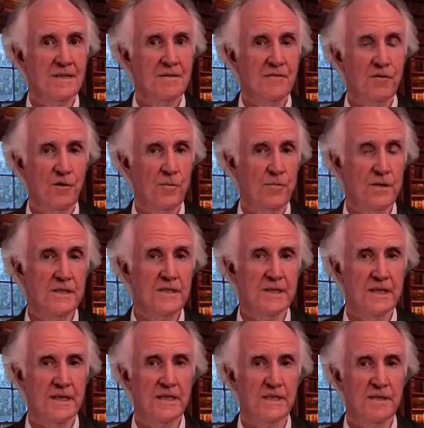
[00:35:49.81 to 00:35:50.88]
for
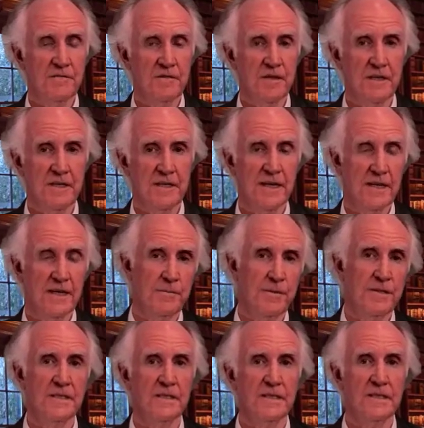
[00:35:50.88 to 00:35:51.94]
pre-selection really to get a
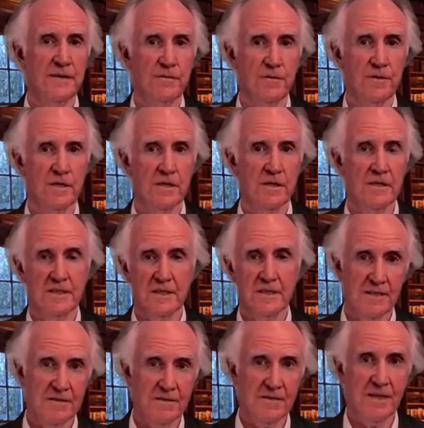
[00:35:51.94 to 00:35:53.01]
business network, because I
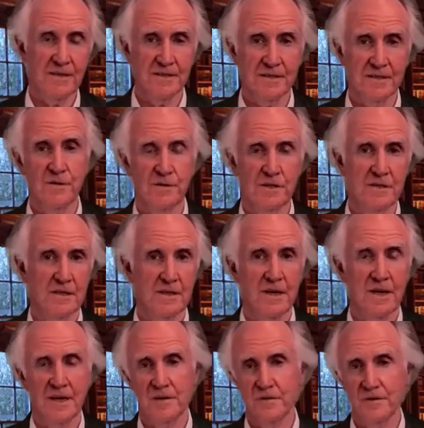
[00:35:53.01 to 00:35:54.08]
could go and talk to the
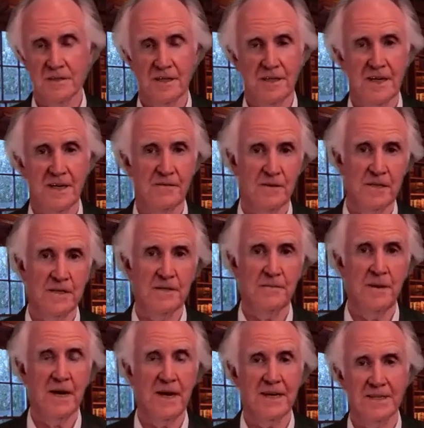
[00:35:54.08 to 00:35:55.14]
guy who was the head of Lee
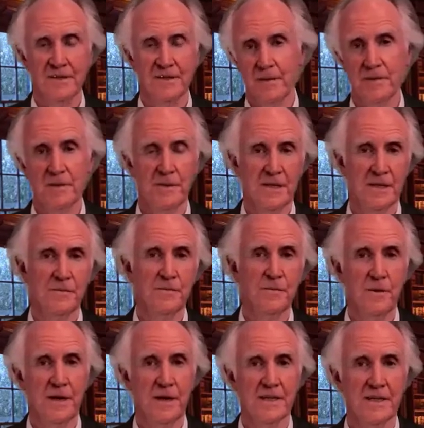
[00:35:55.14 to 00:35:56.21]
Marden, who happened to be a Liberal
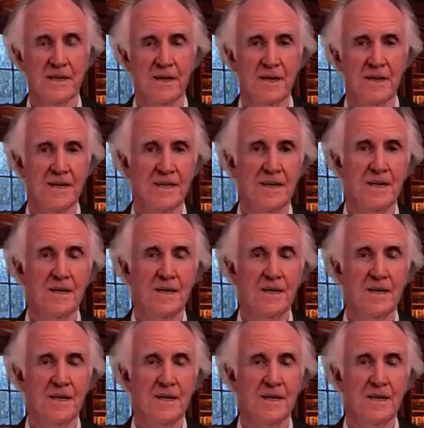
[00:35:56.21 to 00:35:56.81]
Party guy,